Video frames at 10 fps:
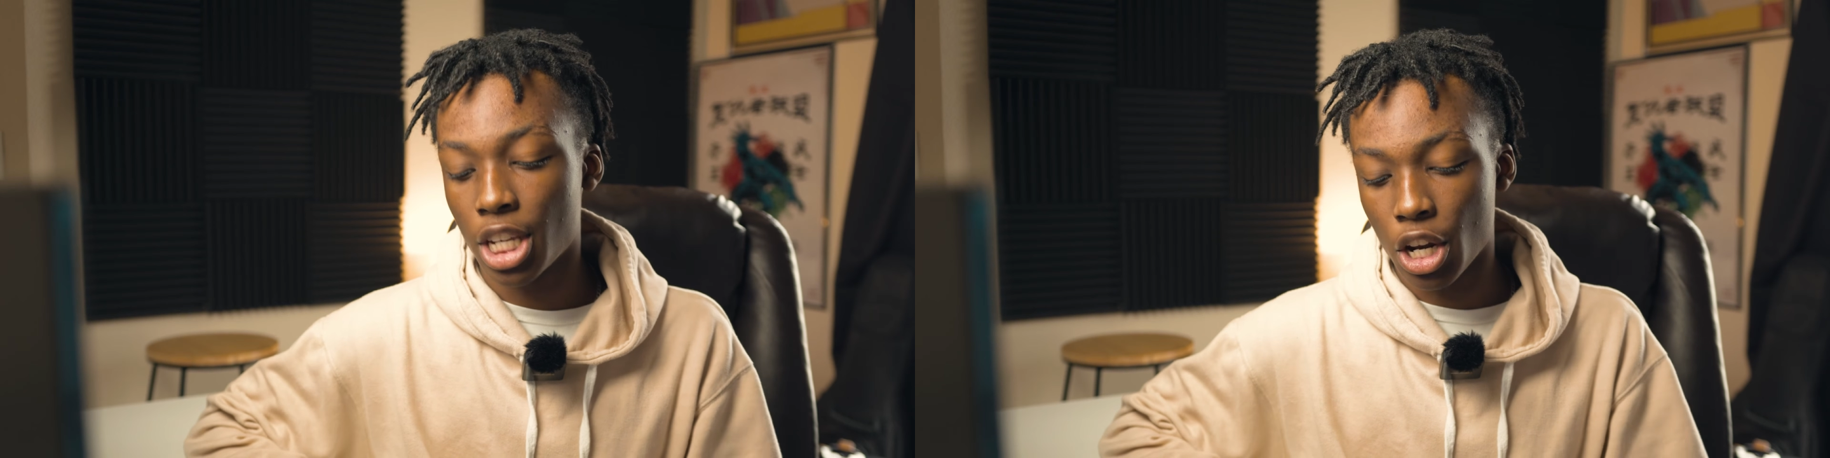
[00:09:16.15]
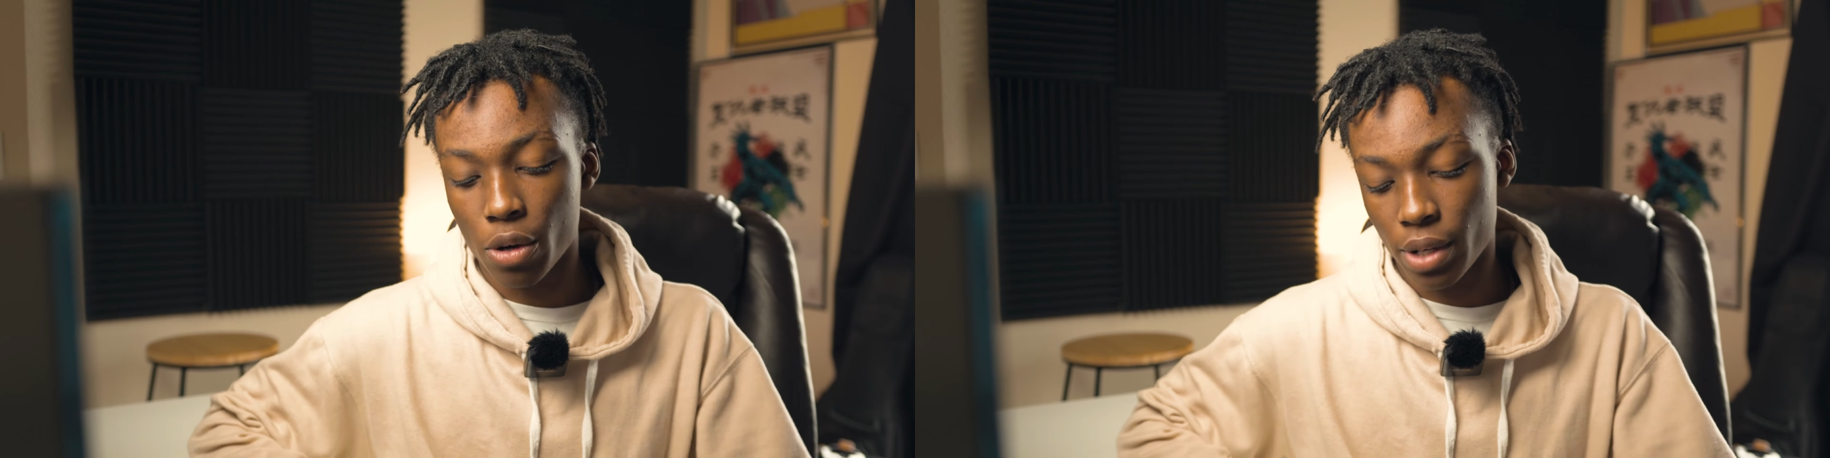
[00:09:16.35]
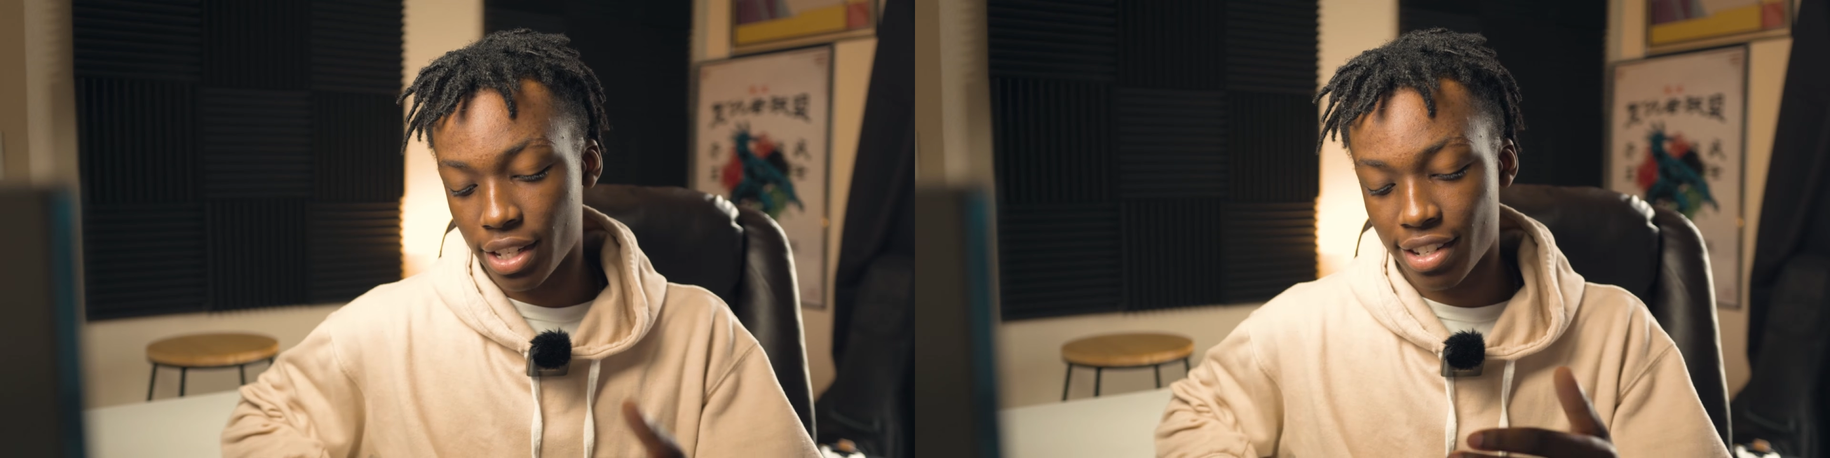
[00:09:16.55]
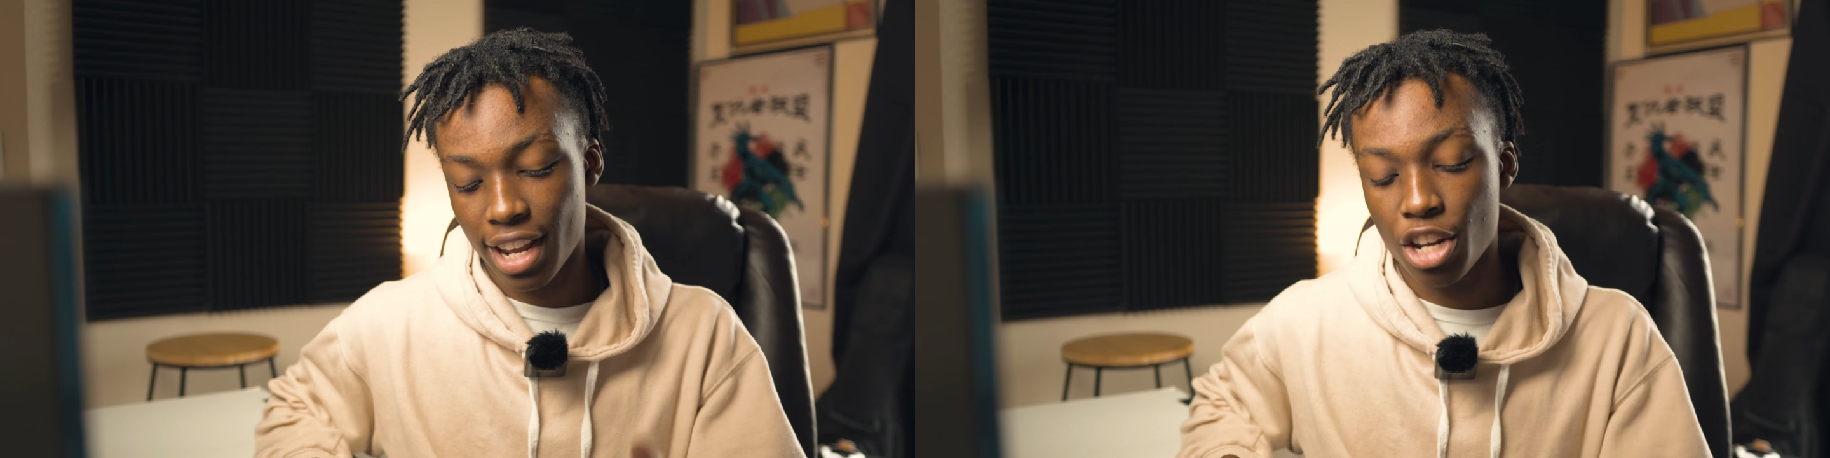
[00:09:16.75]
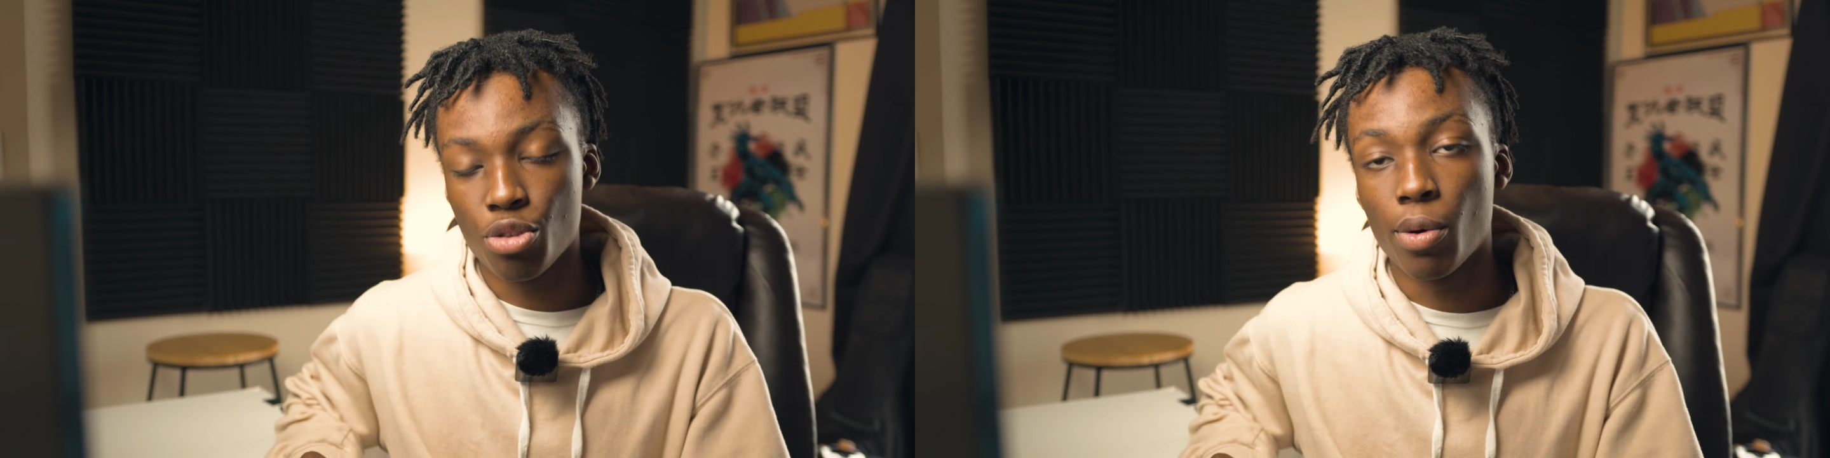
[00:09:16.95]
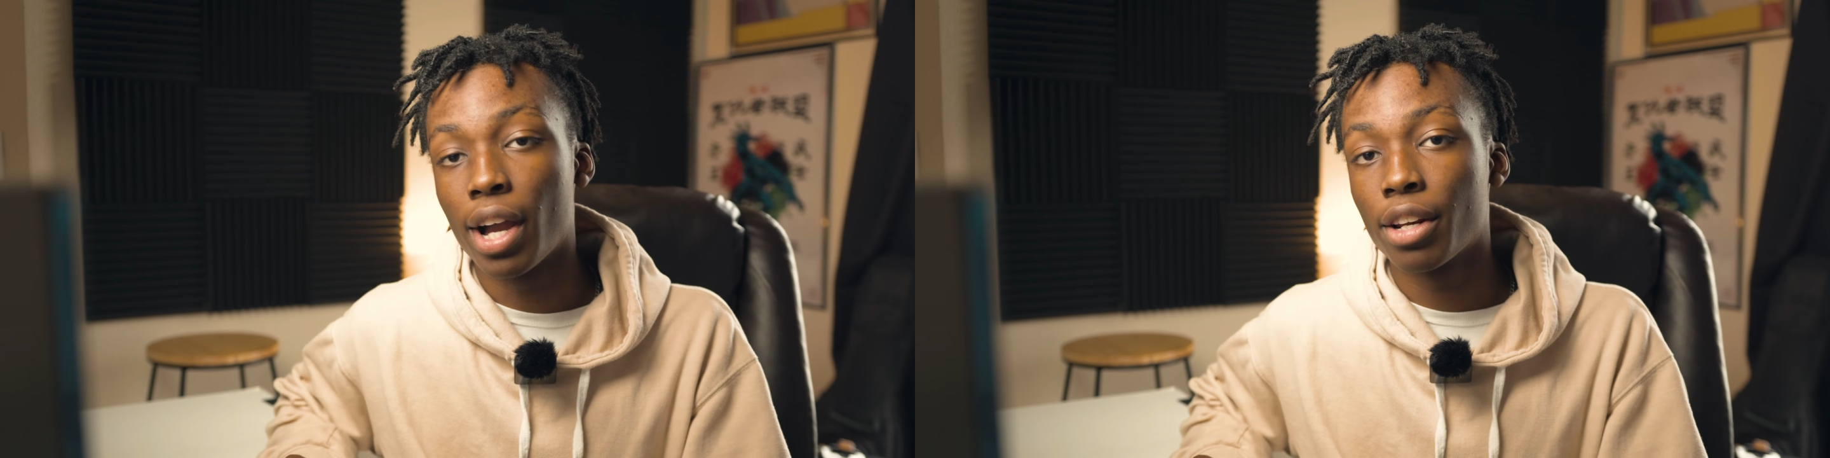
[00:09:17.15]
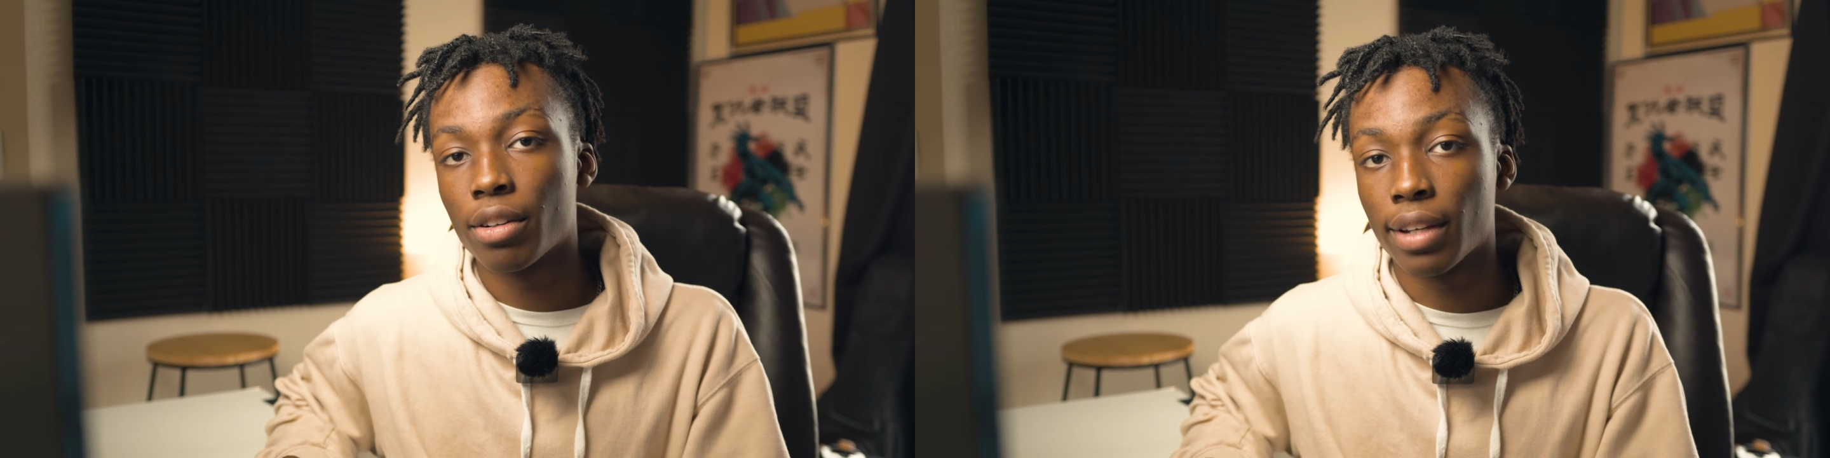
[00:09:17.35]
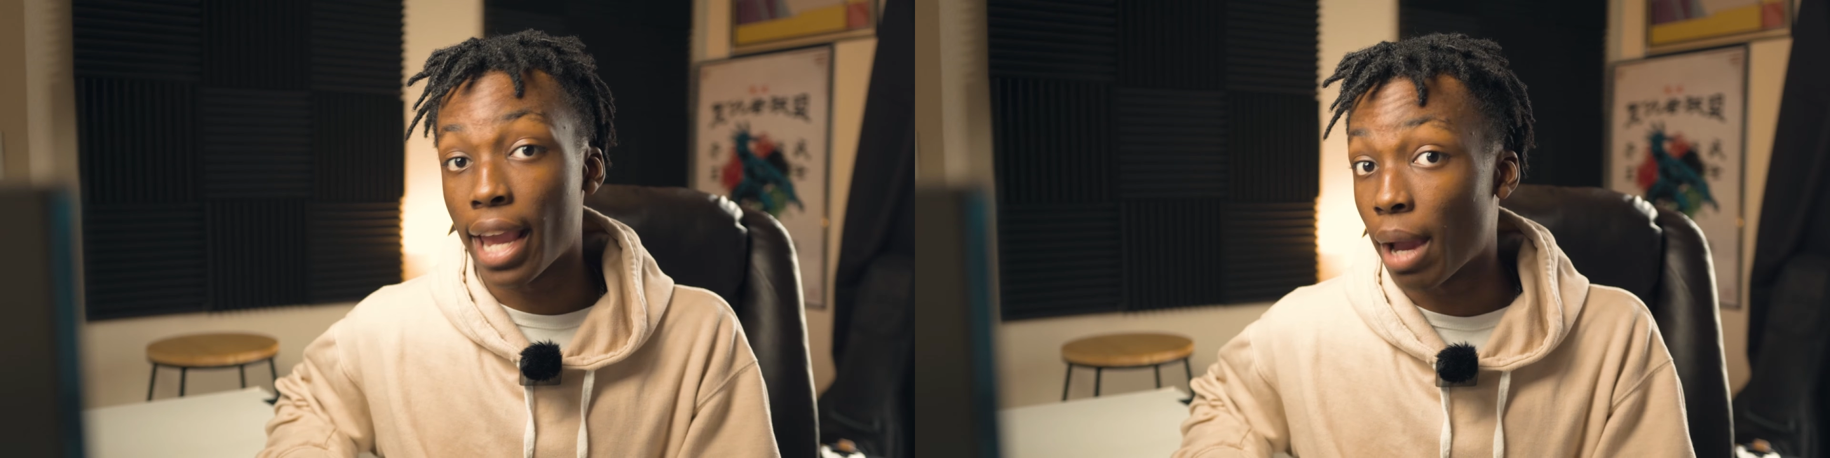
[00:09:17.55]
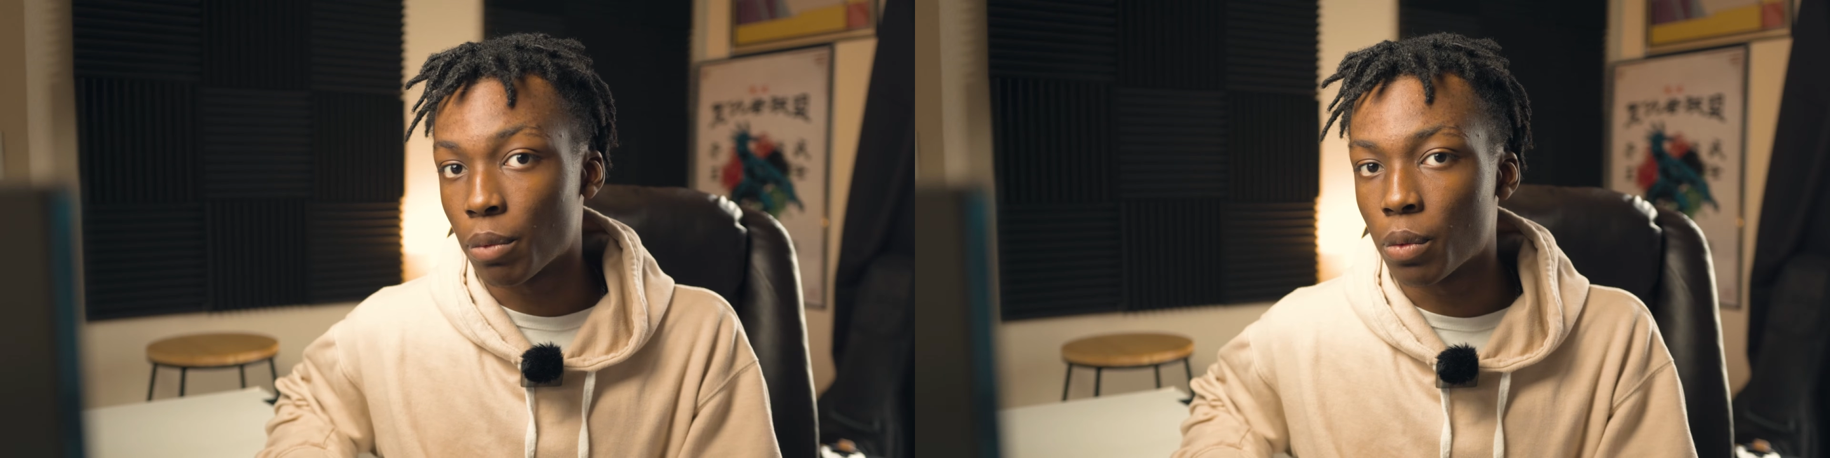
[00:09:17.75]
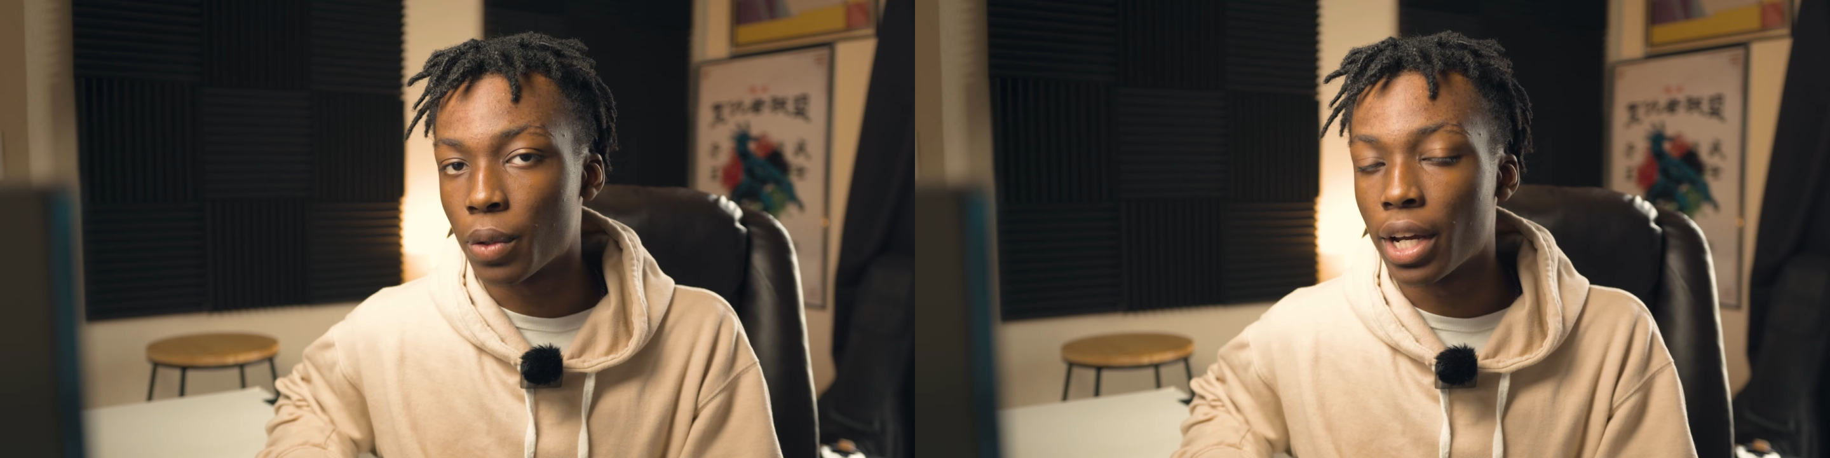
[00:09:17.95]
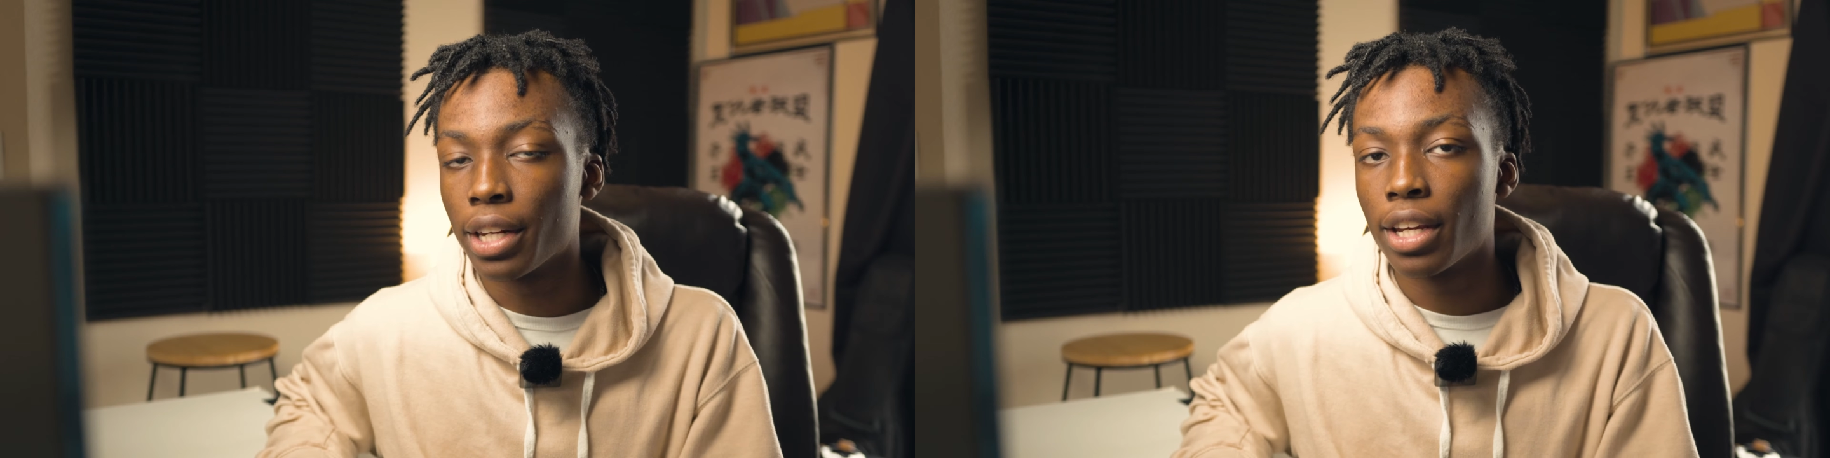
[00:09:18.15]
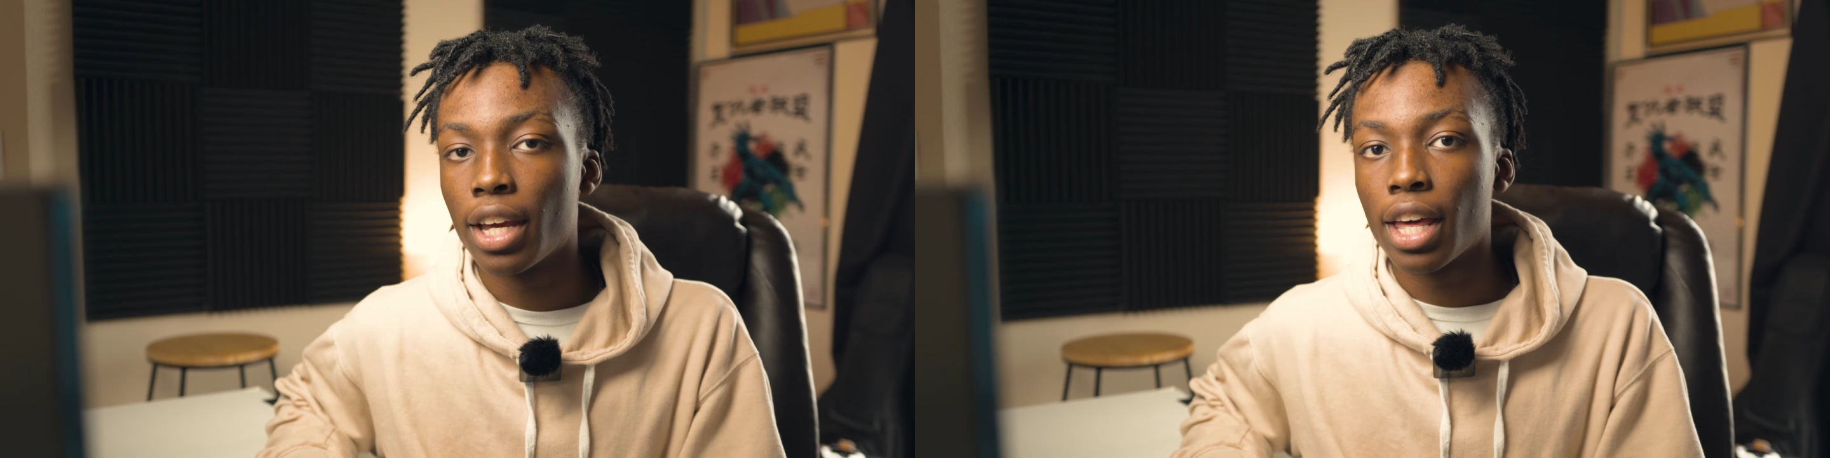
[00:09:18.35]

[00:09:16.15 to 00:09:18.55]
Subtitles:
you know, in stage 1, camera 1,